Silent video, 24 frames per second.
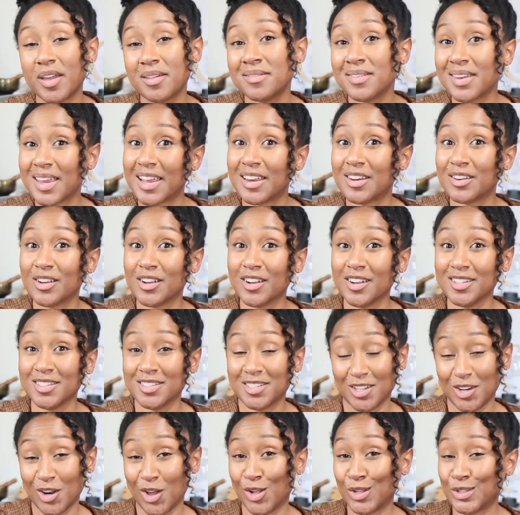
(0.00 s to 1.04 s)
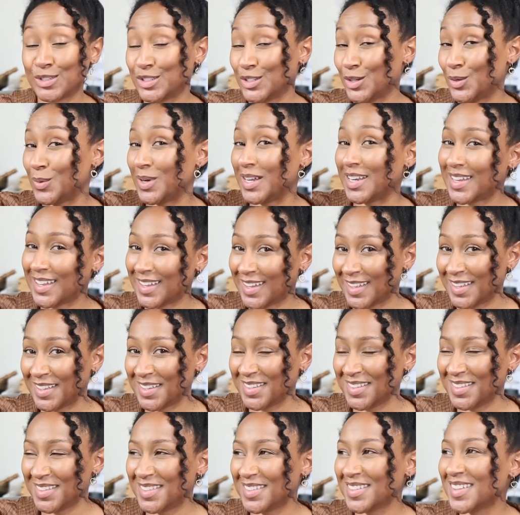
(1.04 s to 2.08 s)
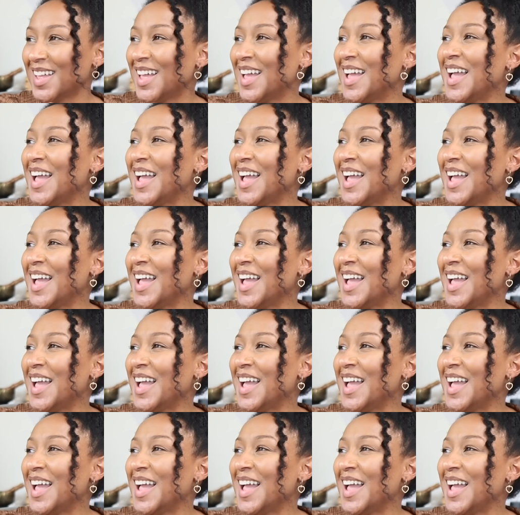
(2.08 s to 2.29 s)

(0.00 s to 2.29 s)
standards and also what is